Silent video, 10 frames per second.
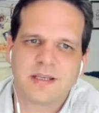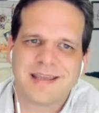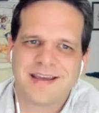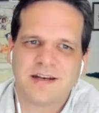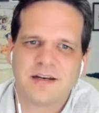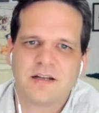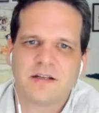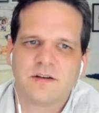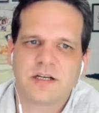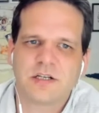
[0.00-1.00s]
can
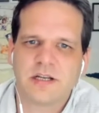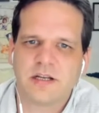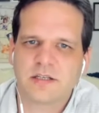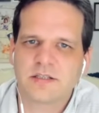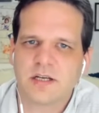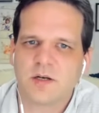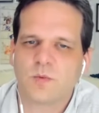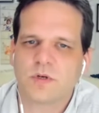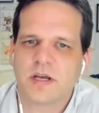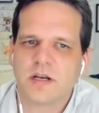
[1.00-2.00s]
actually understand
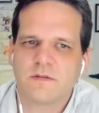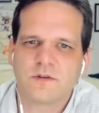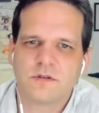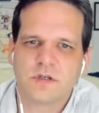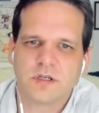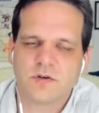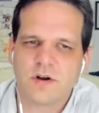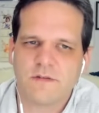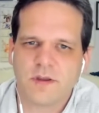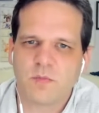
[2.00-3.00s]
what kind of
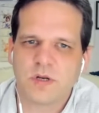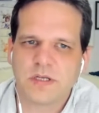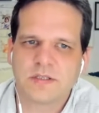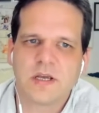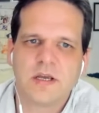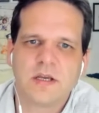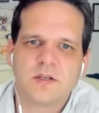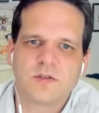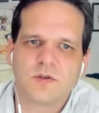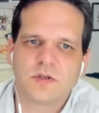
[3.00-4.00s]
traffic brings
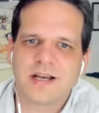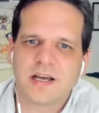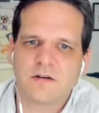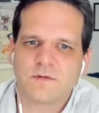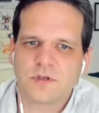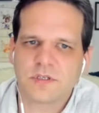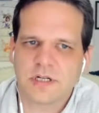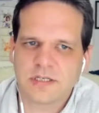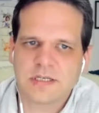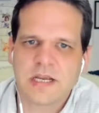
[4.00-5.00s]
certain kind of
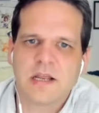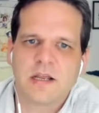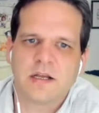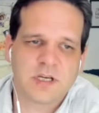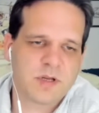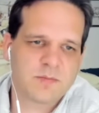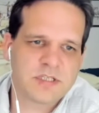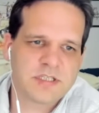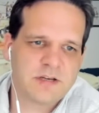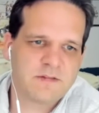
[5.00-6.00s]
results. Sometimes
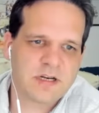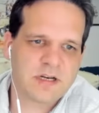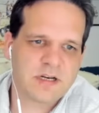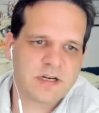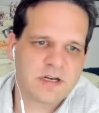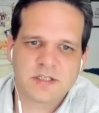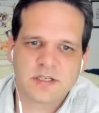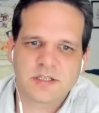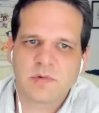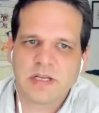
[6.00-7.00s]
it's even us
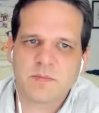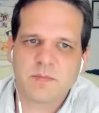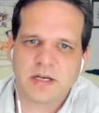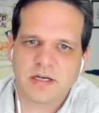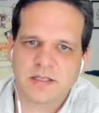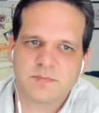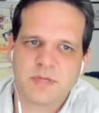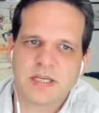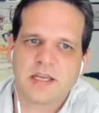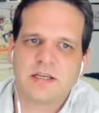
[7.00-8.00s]
suggesting some lead magnets,
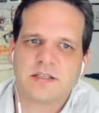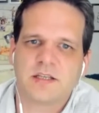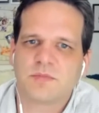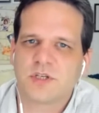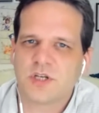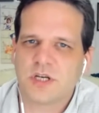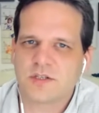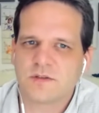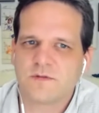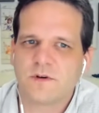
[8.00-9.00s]
making some
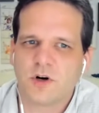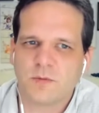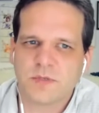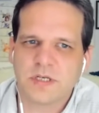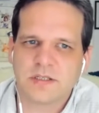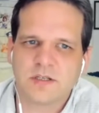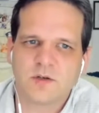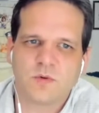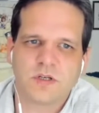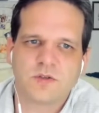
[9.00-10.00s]
suggestions for opt-ins in
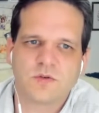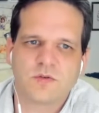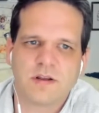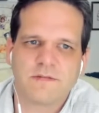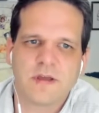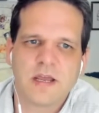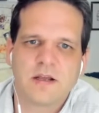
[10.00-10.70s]
order to drive